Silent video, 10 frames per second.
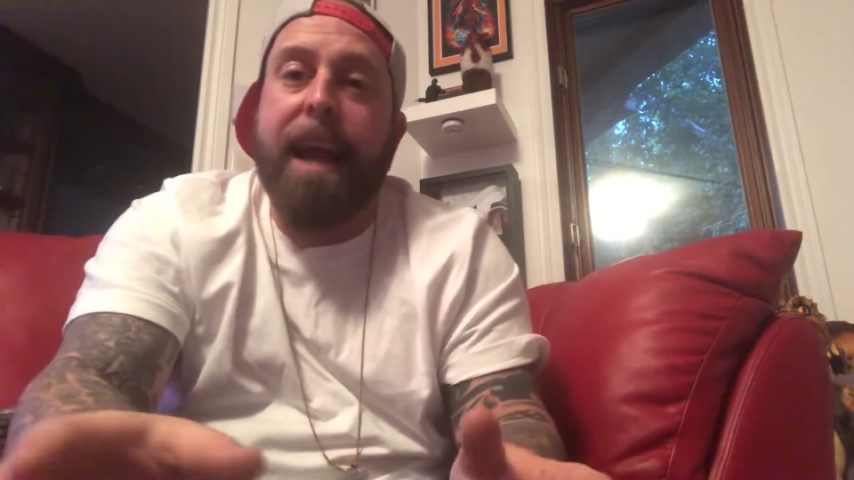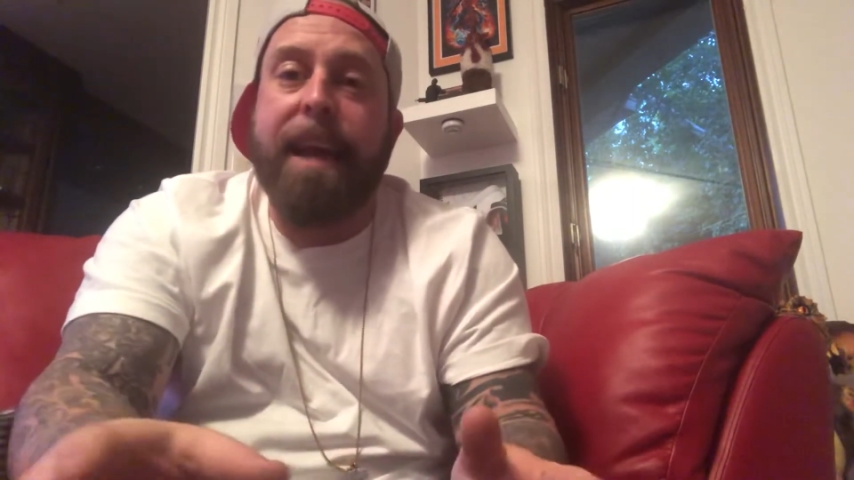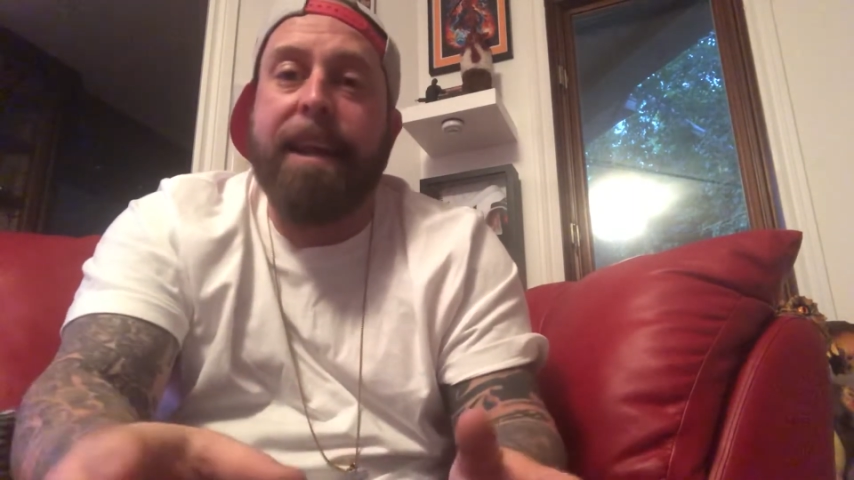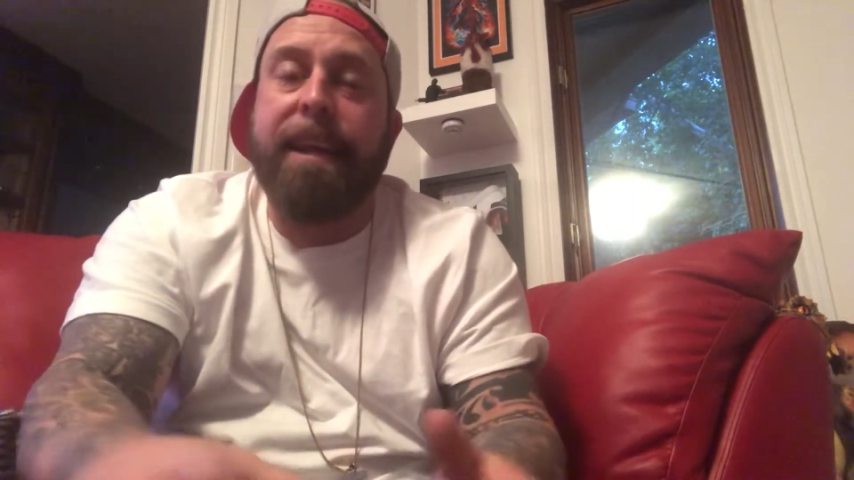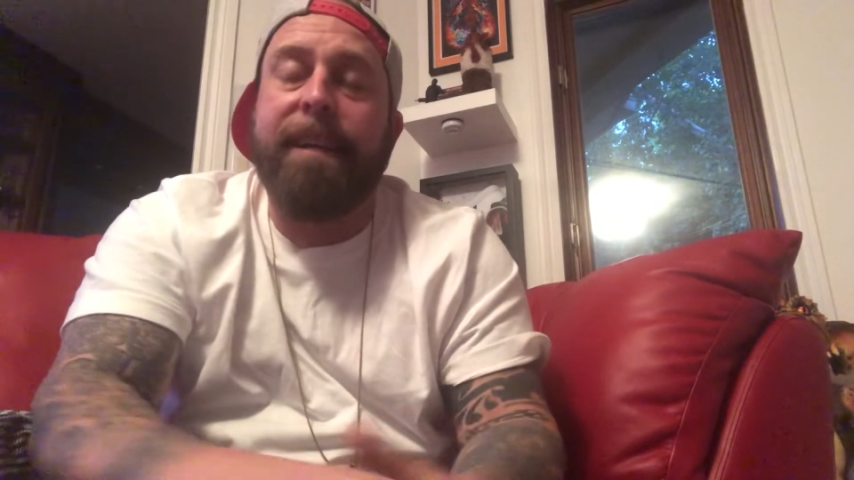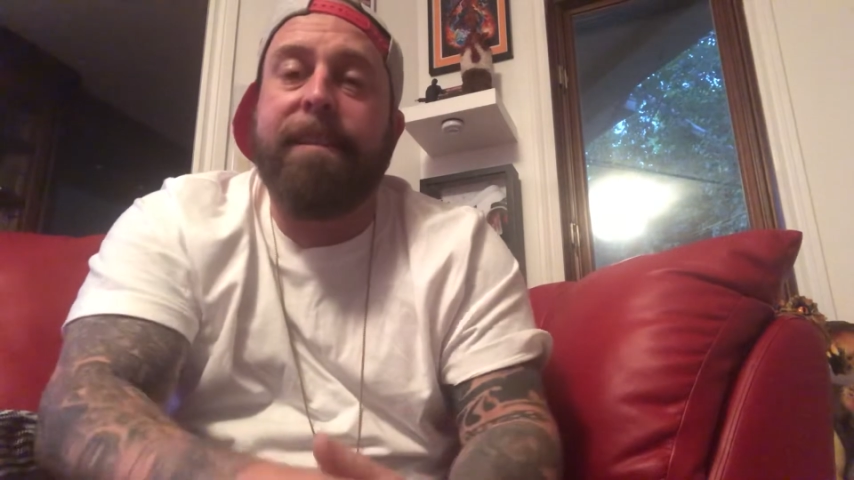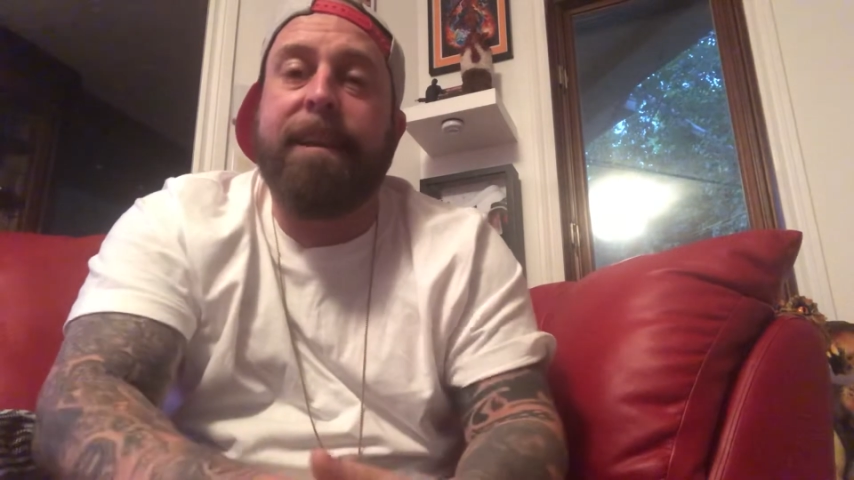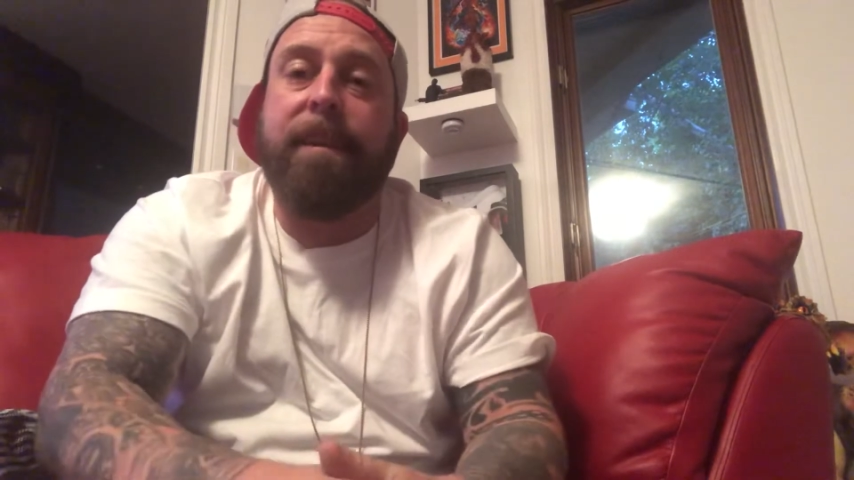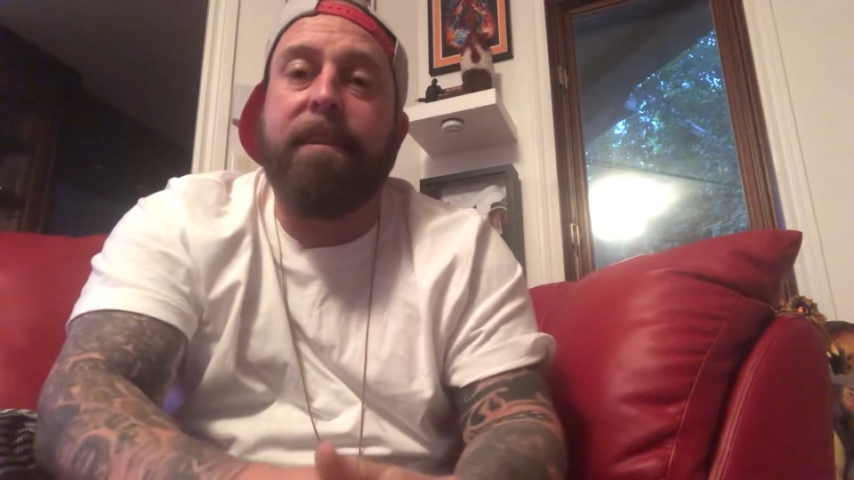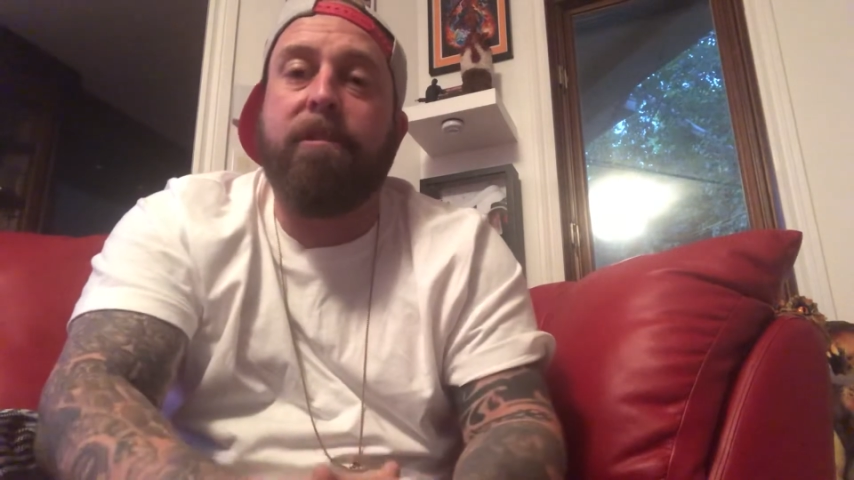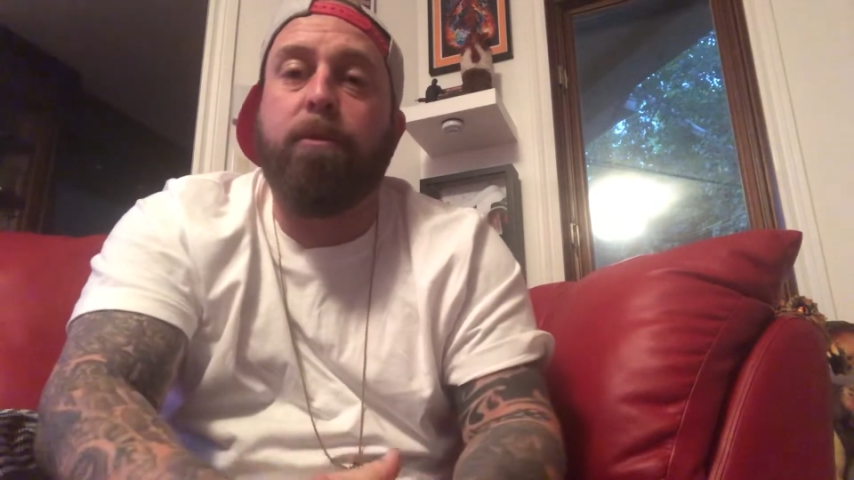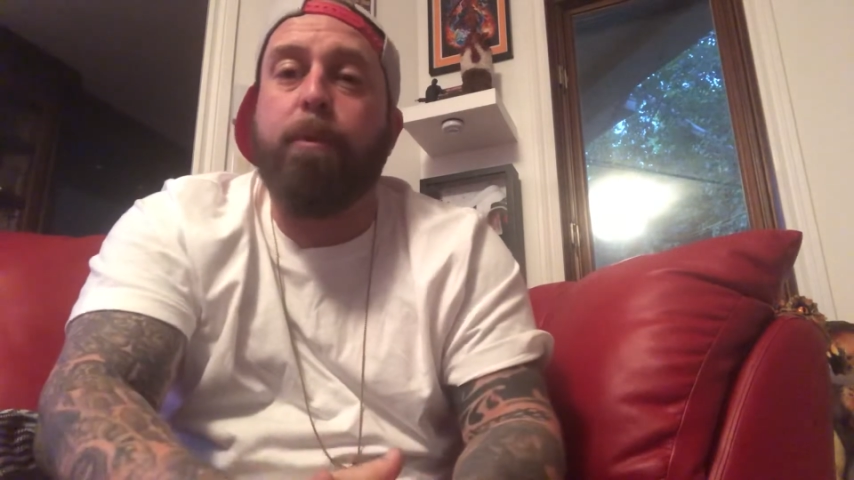editing skills,